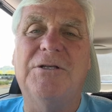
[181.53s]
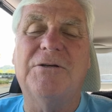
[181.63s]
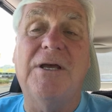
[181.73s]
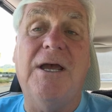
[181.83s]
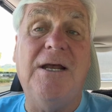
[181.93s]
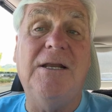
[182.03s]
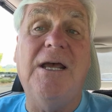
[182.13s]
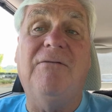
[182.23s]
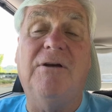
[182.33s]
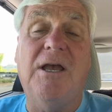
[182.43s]
So you had to
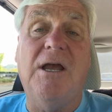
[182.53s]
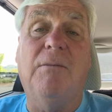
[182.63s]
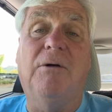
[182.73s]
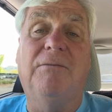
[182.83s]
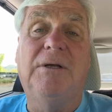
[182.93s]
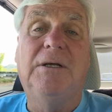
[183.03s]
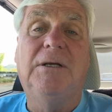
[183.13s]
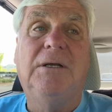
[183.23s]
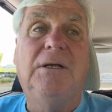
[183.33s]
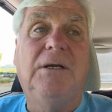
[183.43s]
have a camera
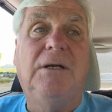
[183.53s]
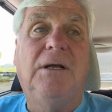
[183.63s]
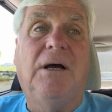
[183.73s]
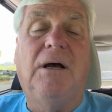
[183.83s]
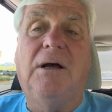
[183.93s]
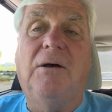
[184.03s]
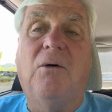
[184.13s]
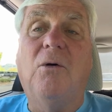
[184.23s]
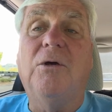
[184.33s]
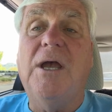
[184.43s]
uh,
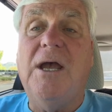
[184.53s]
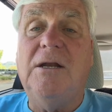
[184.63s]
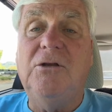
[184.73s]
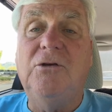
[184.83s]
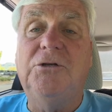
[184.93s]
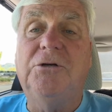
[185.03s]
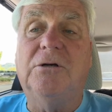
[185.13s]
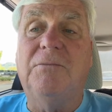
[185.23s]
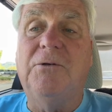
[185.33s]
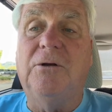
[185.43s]
or you had to use your
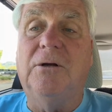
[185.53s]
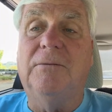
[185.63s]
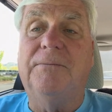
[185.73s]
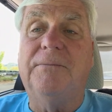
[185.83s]
computer.